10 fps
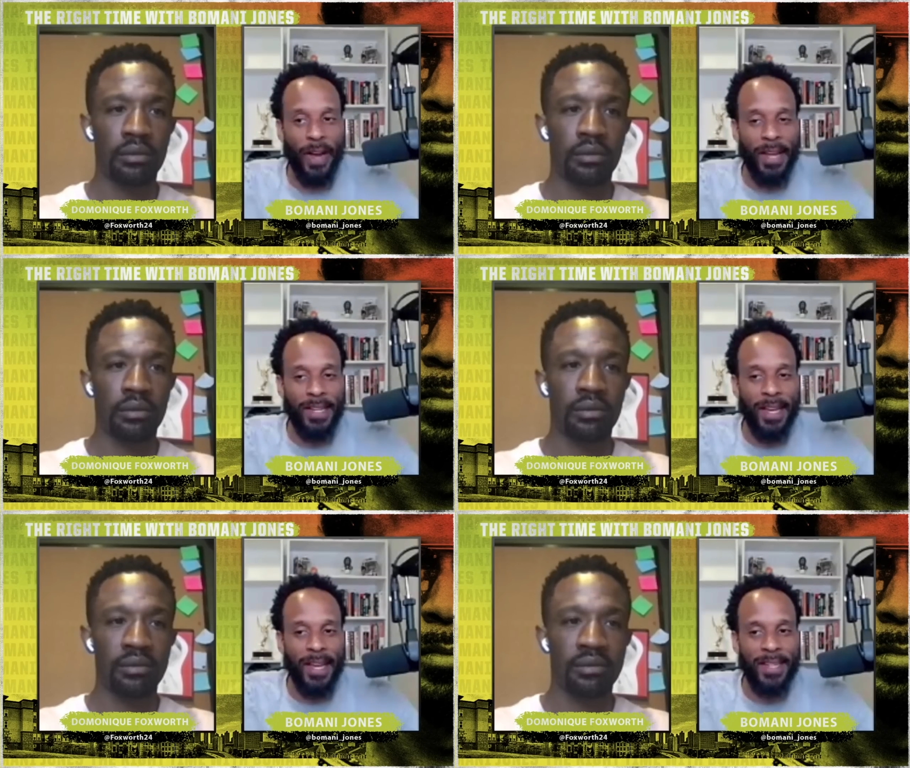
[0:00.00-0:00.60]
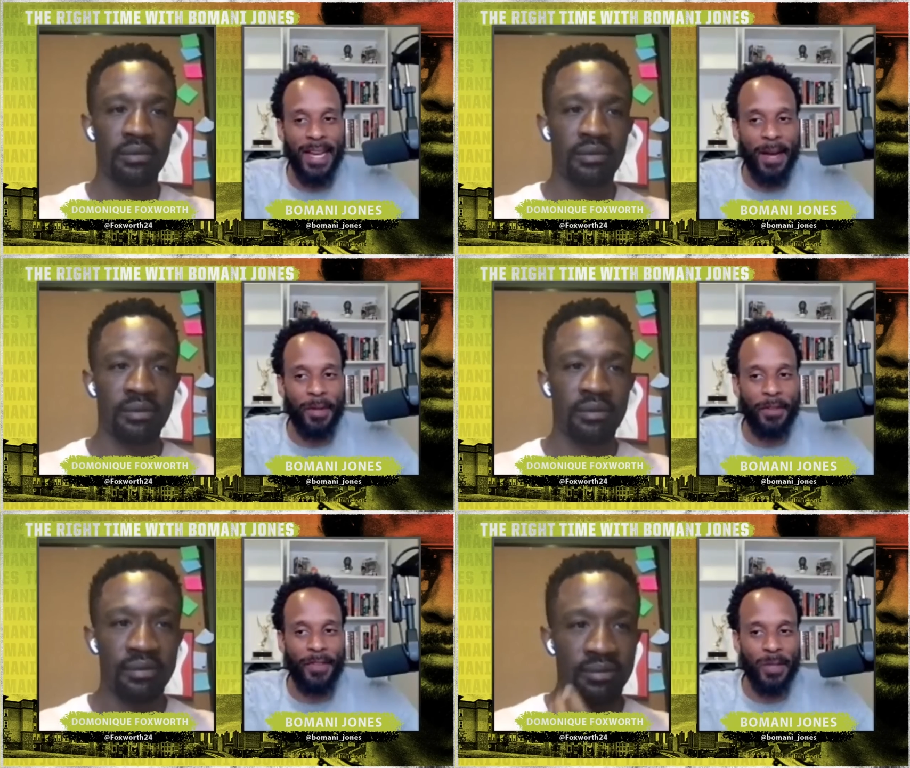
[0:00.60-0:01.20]
Speaker 1: Friday.
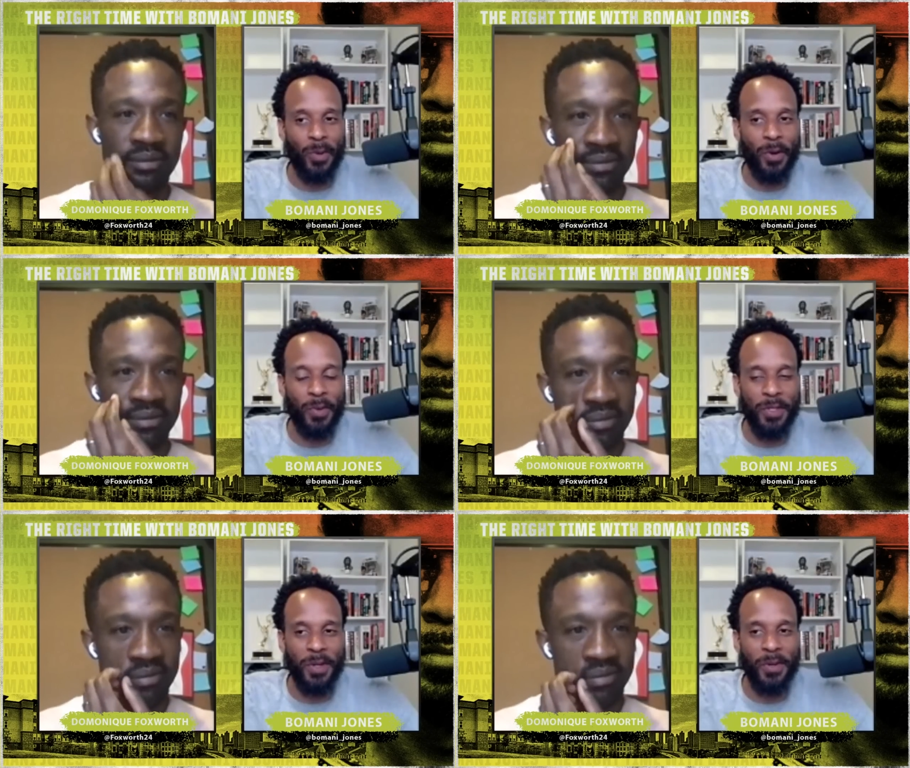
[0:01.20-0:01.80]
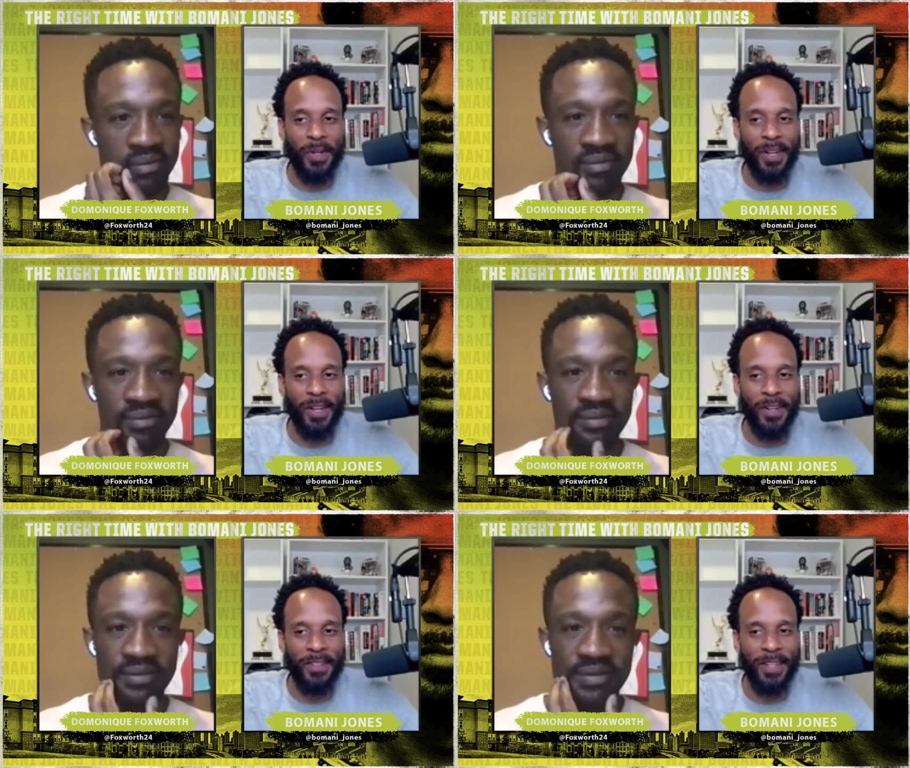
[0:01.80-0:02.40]
Dominique Foxworth, what's going
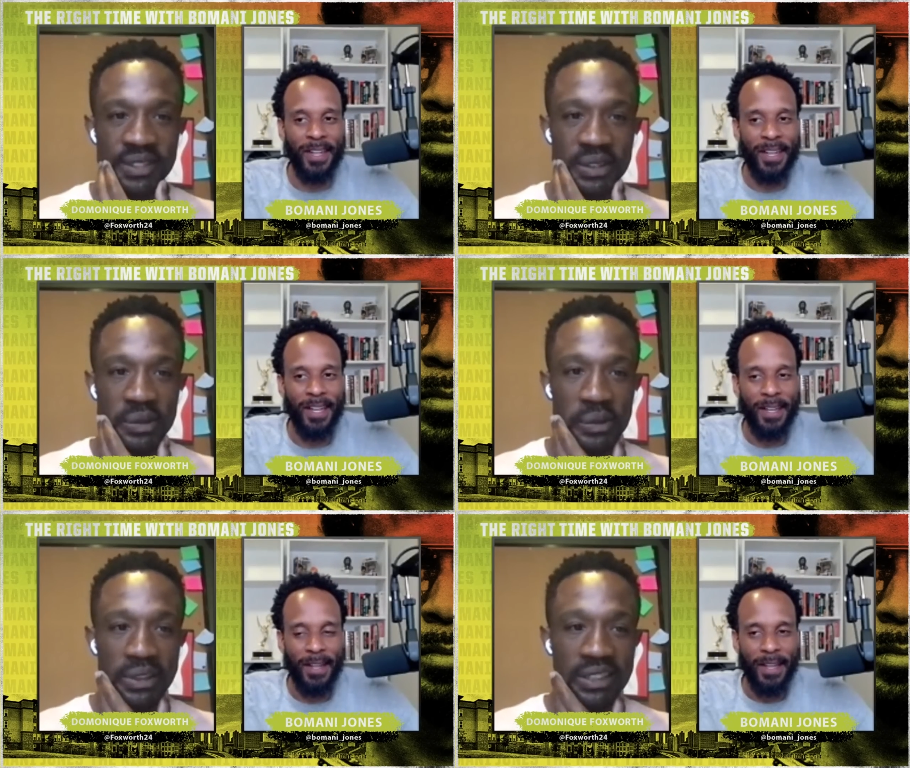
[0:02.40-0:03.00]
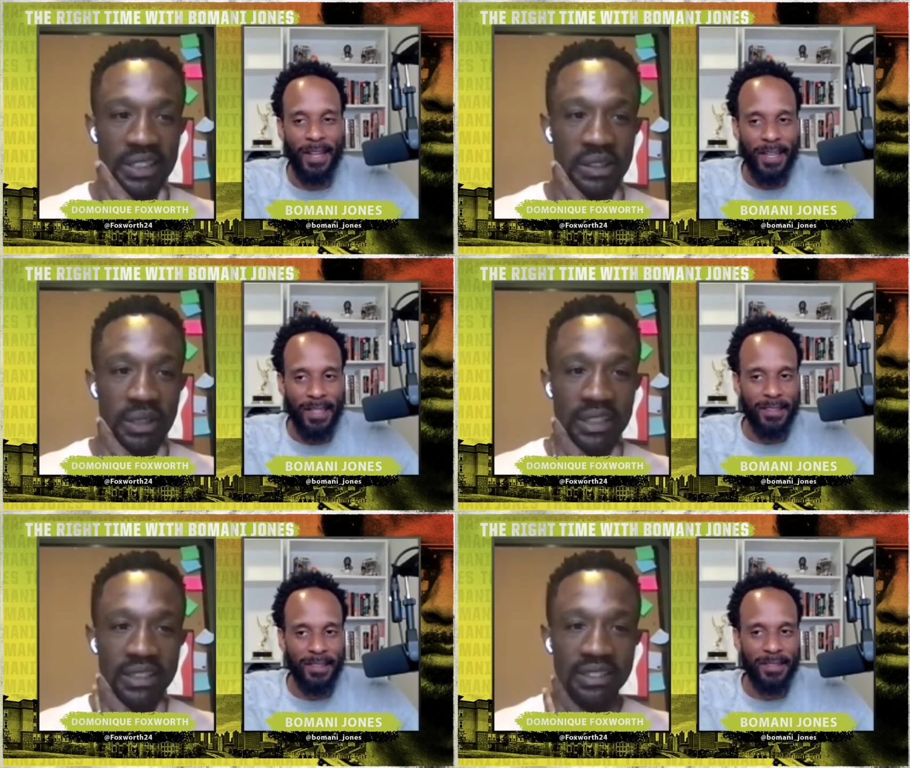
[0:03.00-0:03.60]
on?
Speaker 2: What's
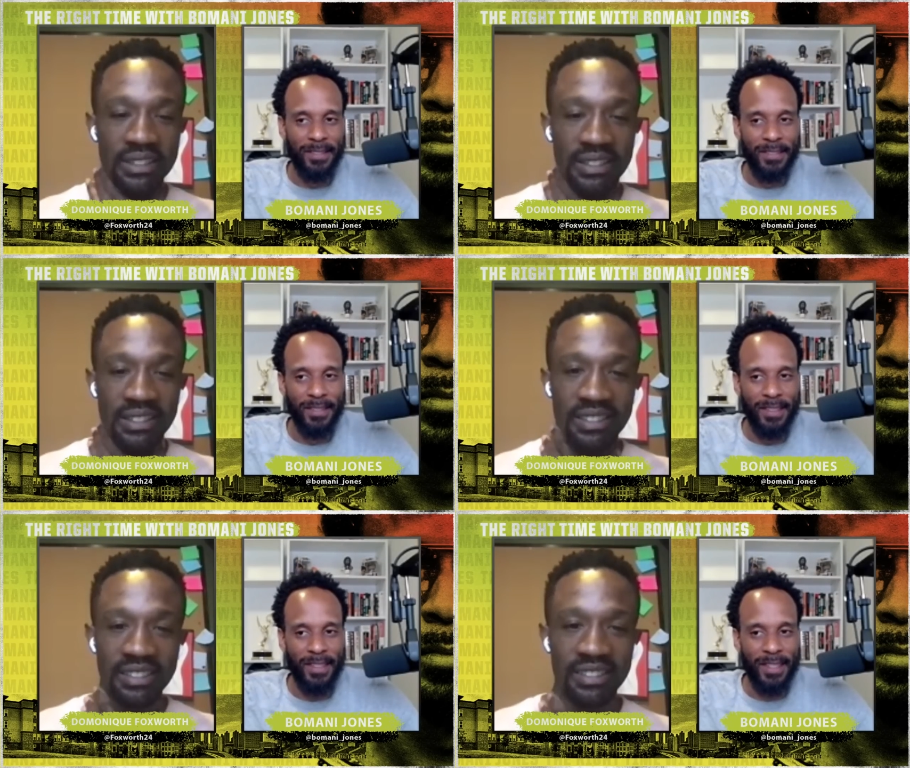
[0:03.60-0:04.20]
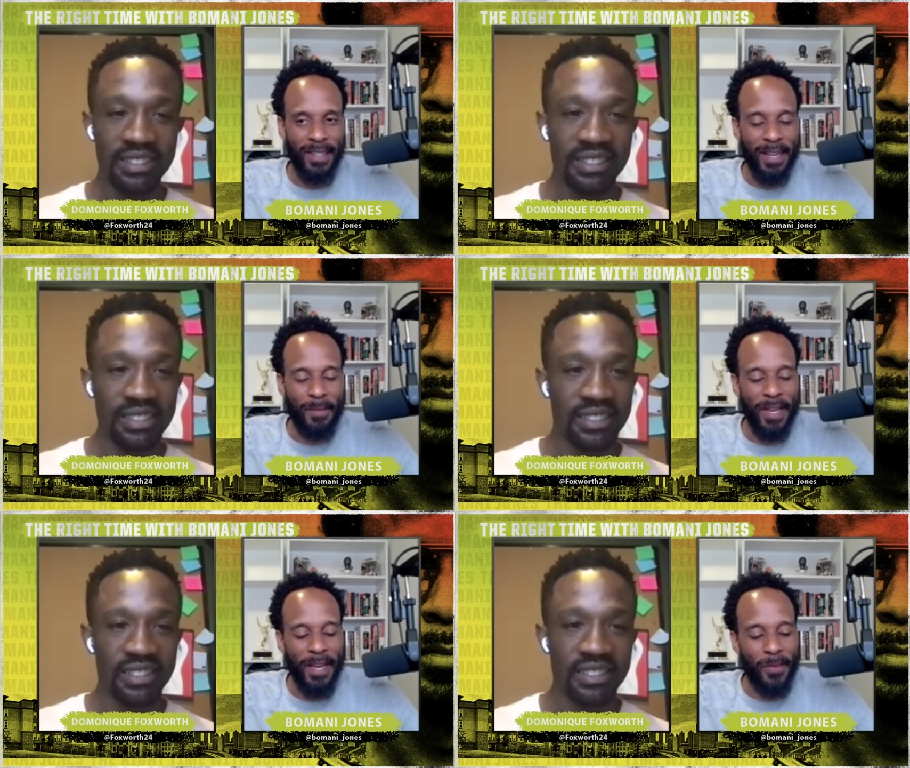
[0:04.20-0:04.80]
up, man?
Speaker 1: Yeah,
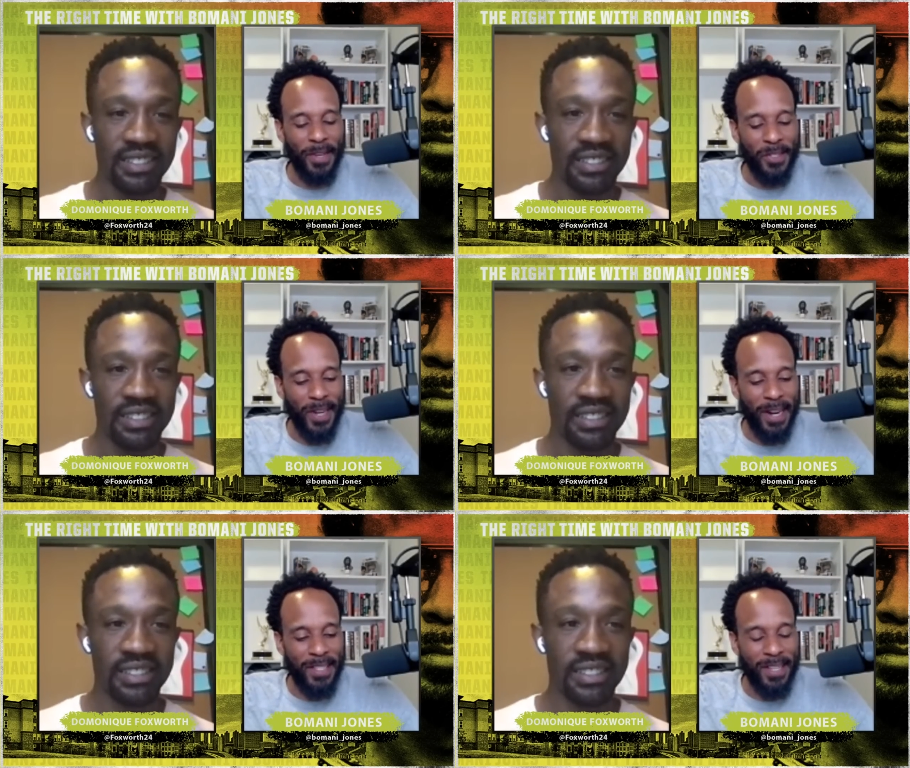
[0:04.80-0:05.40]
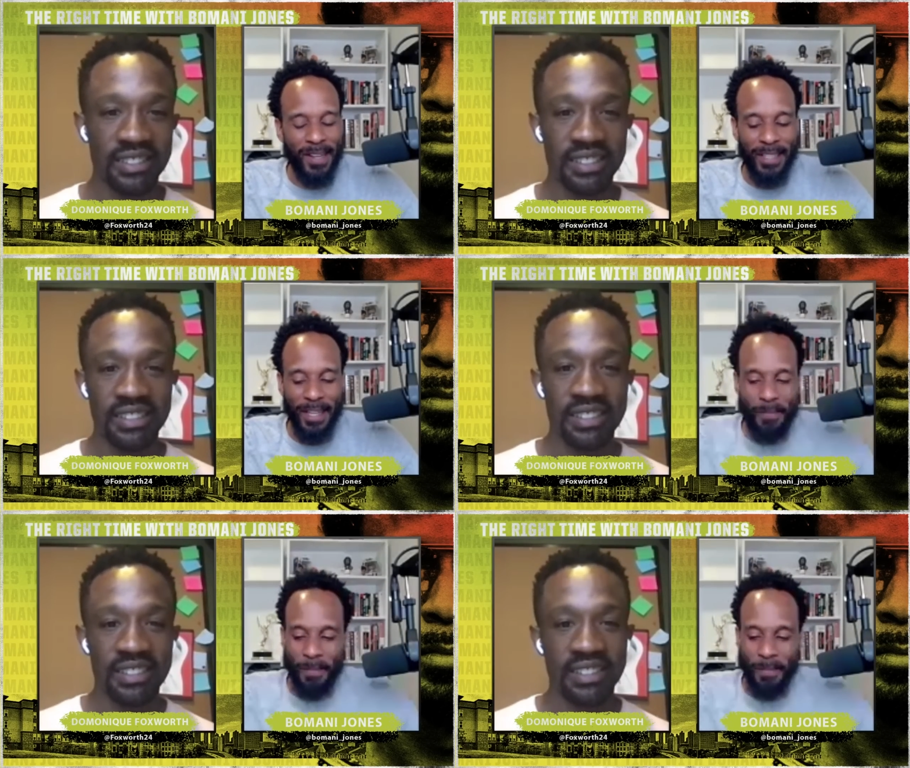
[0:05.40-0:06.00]
man, we're going to try to talk a
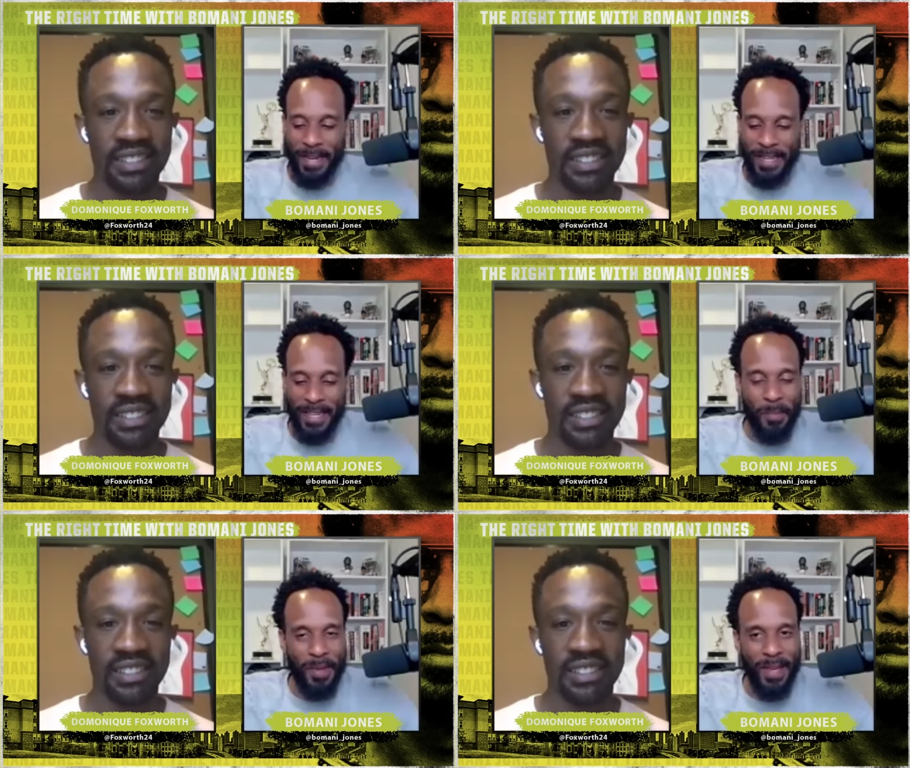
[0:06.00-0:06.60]
little bit about the N